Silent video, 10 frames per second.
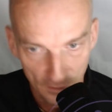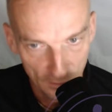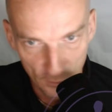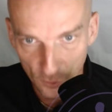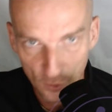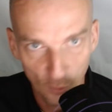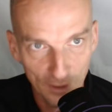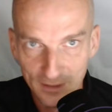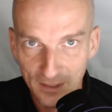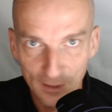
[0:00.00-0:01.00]
You call
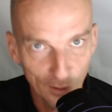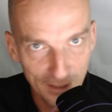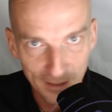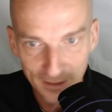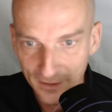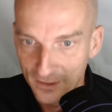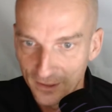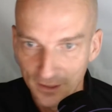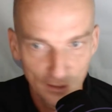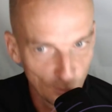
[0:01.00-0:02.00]
it annoying,
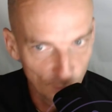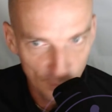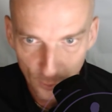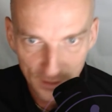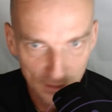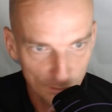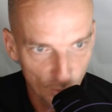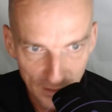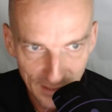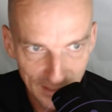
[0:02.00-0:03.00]
you call it
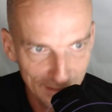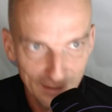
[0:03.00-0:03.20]
pulling.